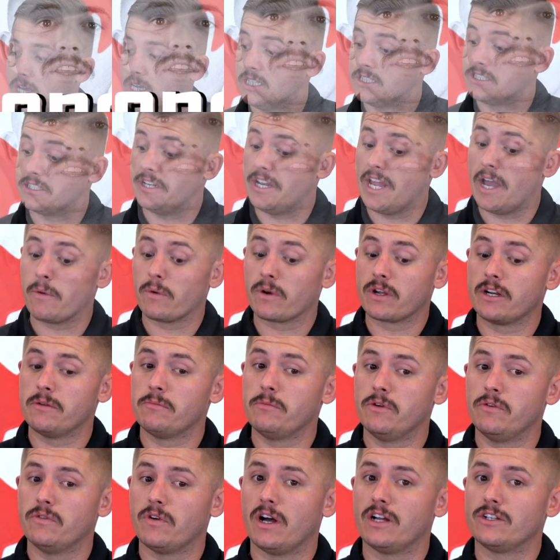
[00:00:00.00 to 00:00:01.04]
So now we're going to
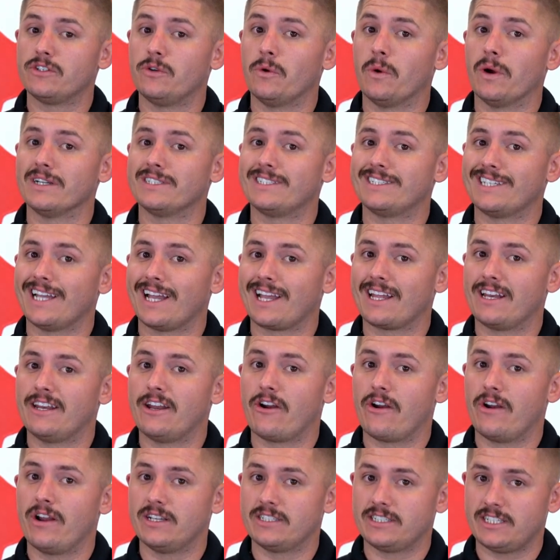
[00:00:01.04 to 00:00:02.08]
move on to our
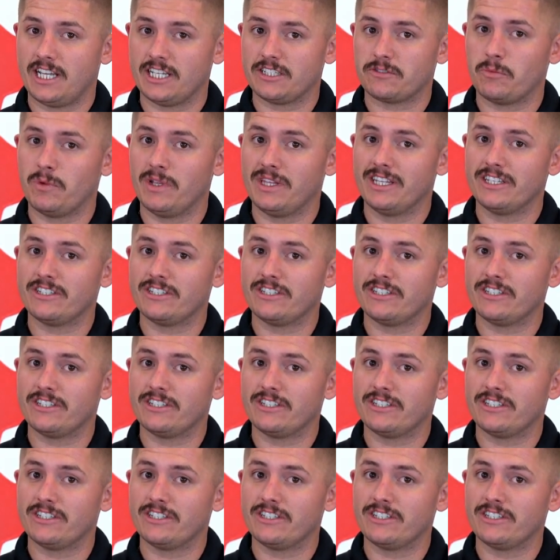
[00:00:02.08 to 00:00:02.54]
secondary assessment.